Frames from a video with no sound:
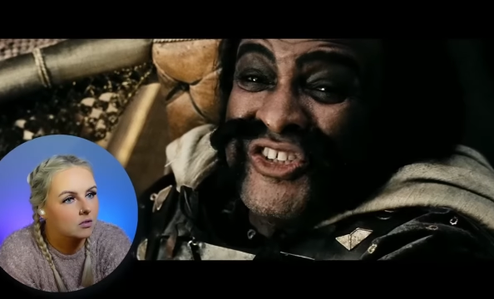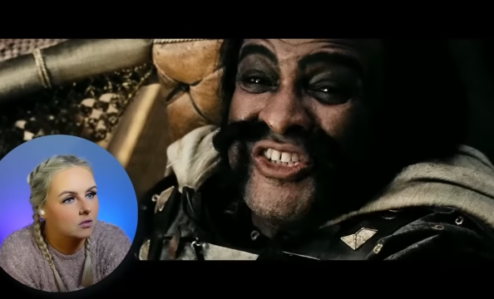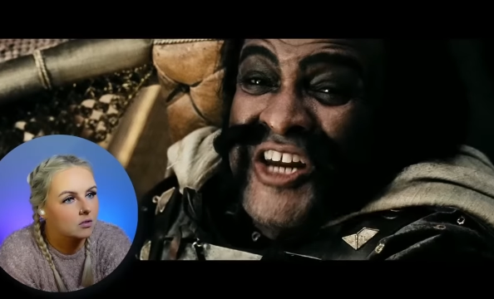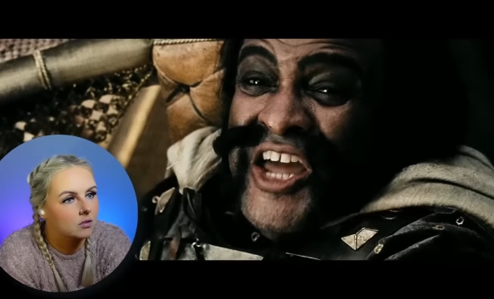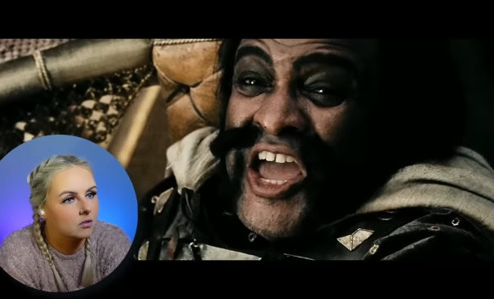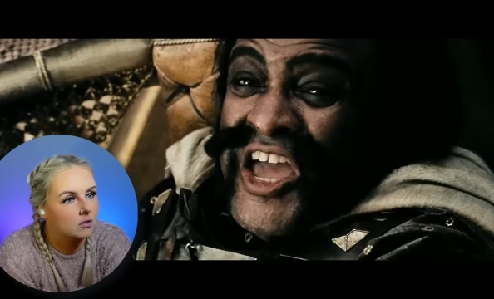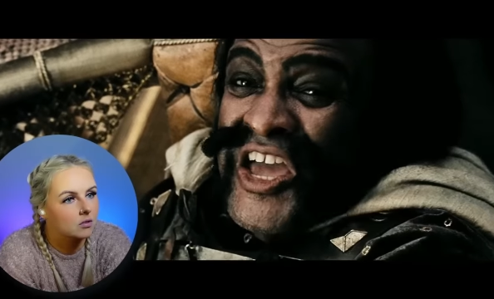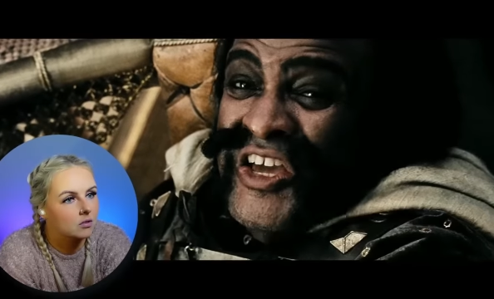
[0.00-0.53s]

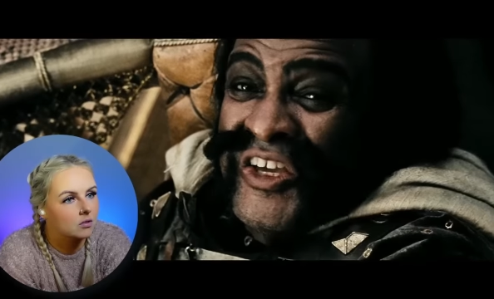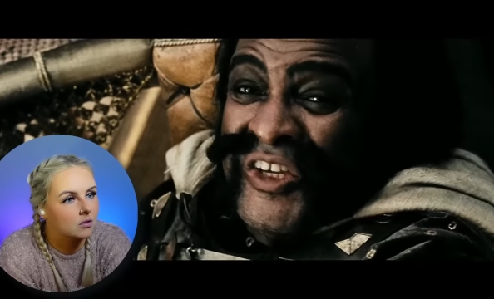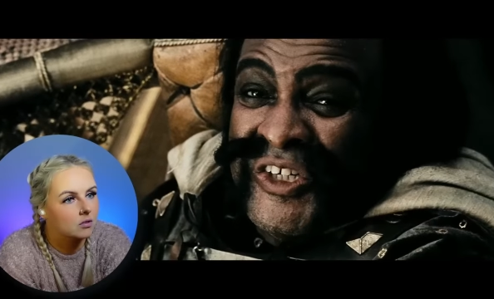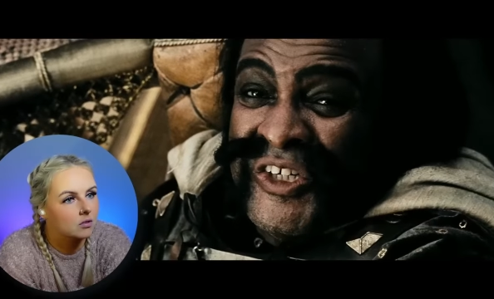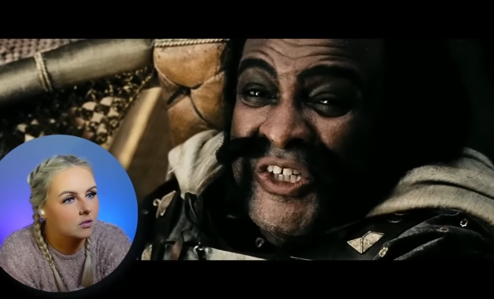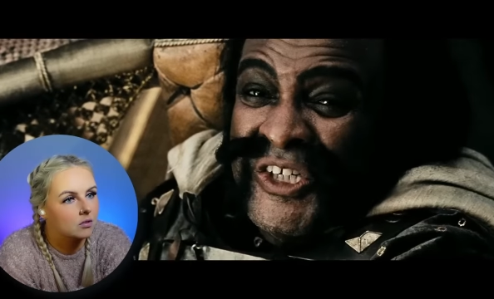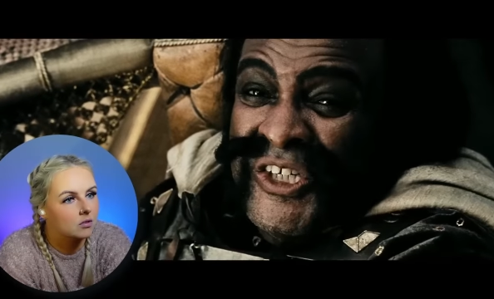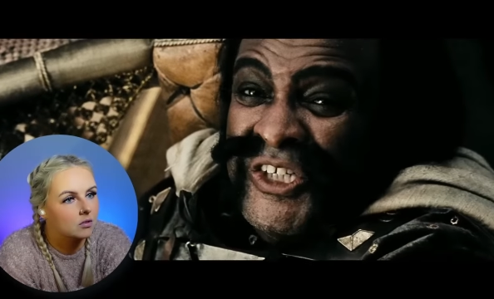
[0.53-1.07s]
Speaker 1: this
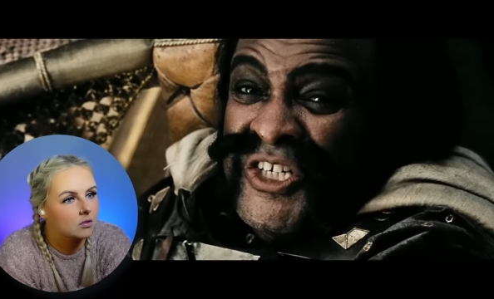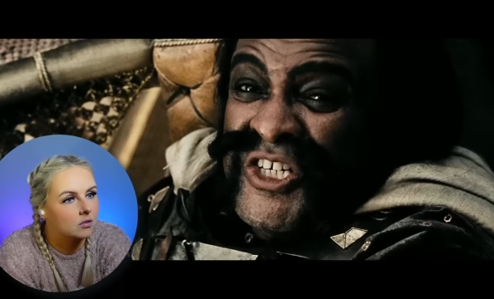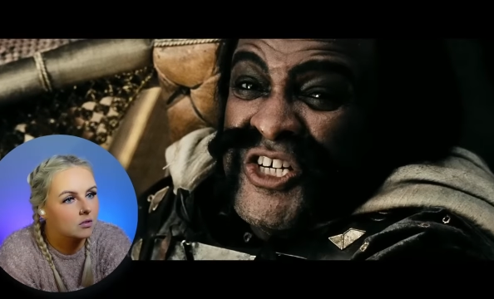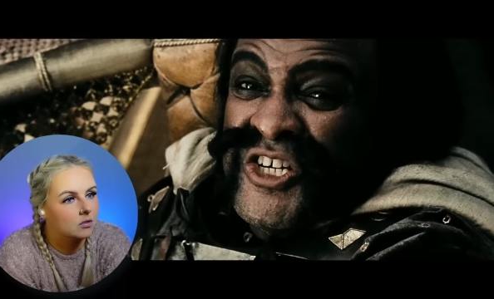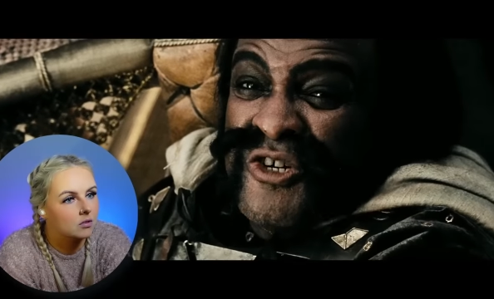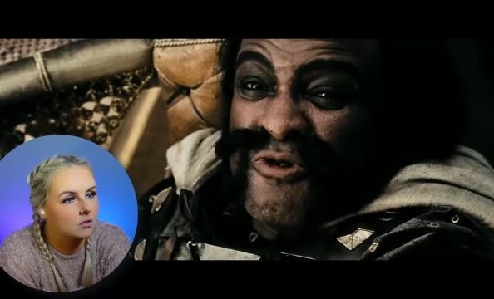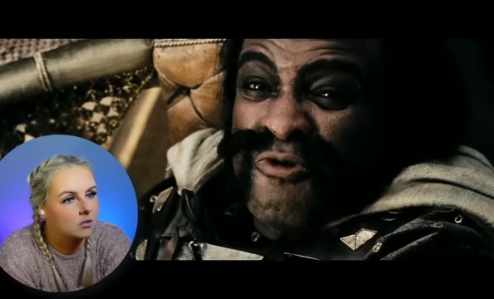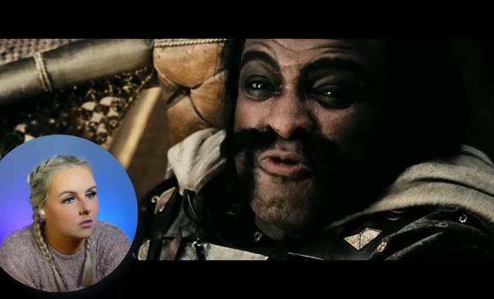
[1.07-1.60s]
day,
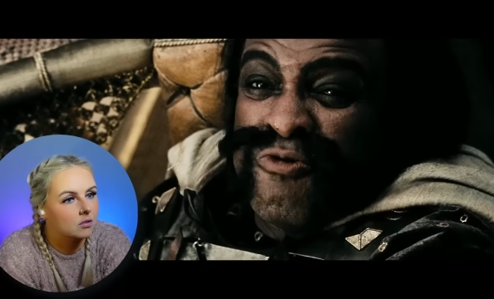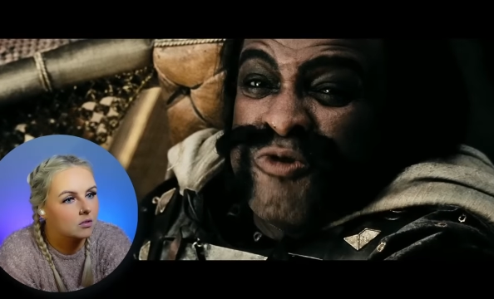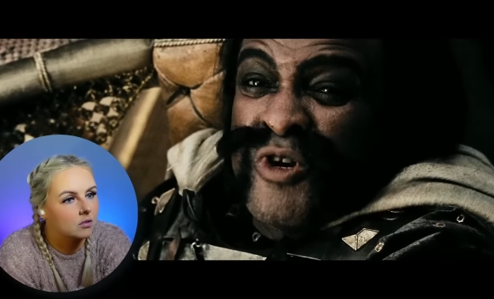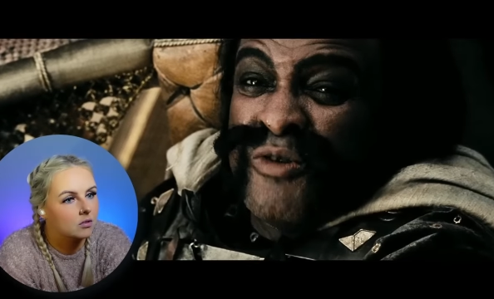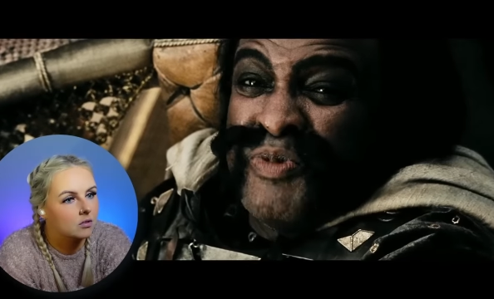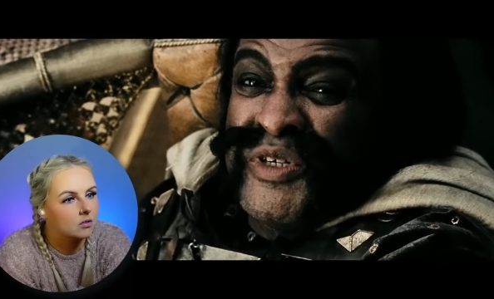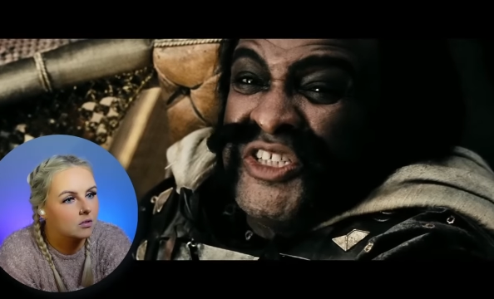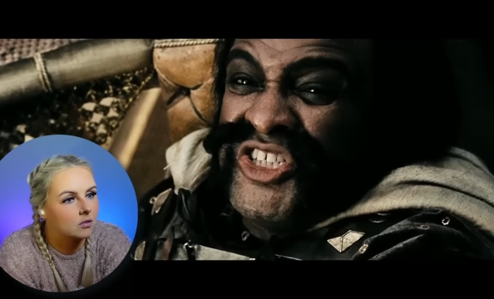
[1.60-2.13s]
you
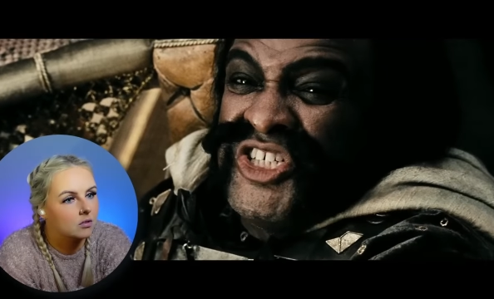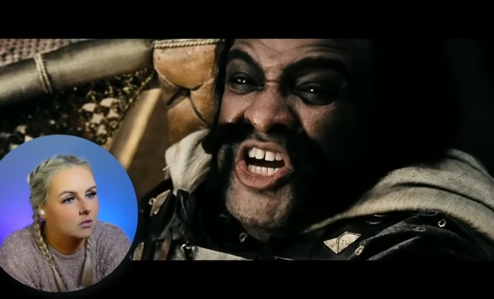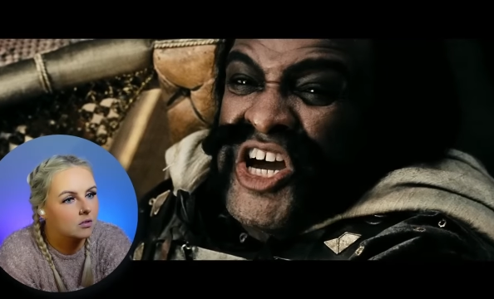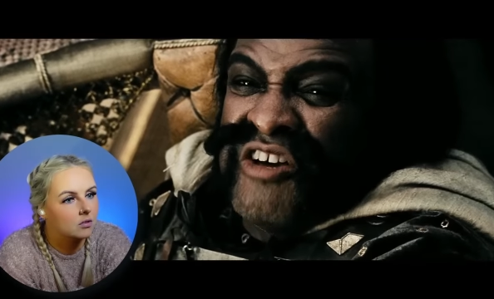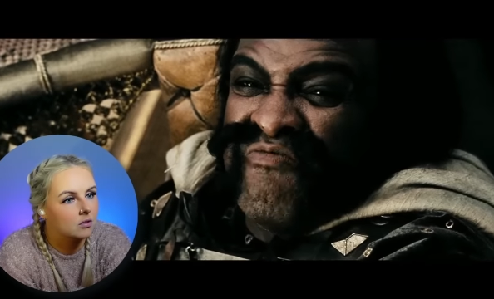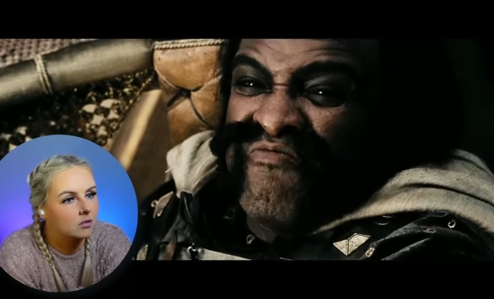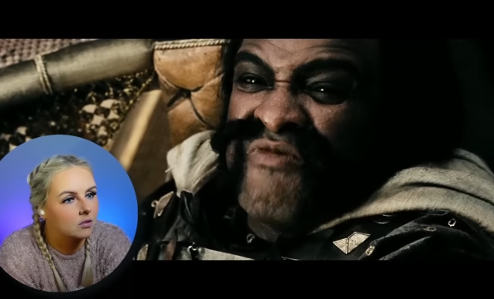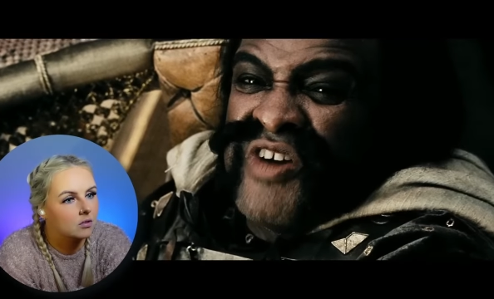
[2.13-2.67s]
will be
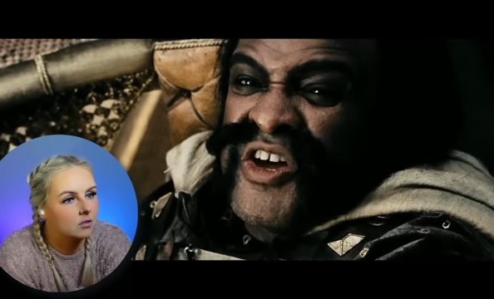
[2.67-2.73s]
dead,